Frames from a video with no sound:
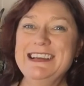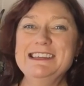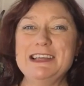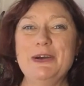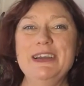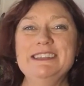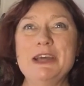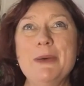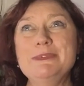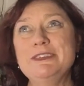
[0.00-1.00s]
So in
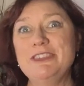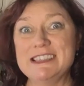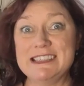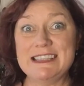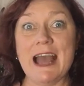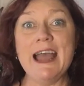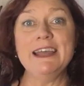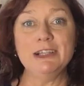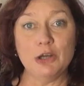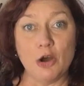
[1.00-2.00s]
terms of the
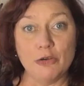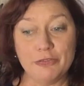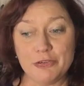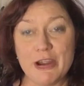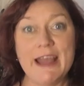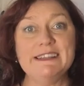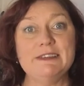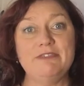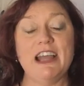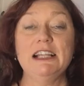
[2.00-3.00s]
scale of grants
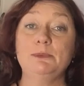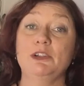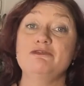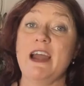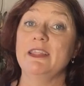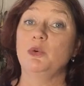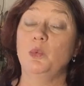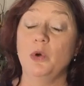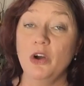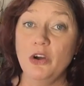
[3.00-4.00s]
available around the
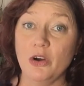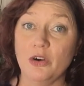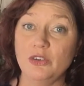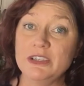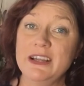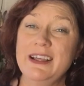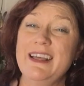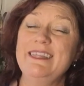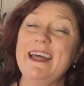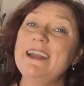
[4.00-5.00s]
world,
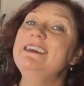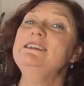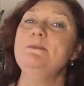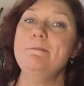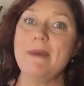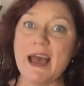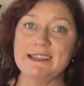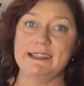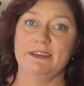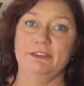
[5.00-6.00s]
that is
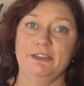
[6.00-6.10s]
massive.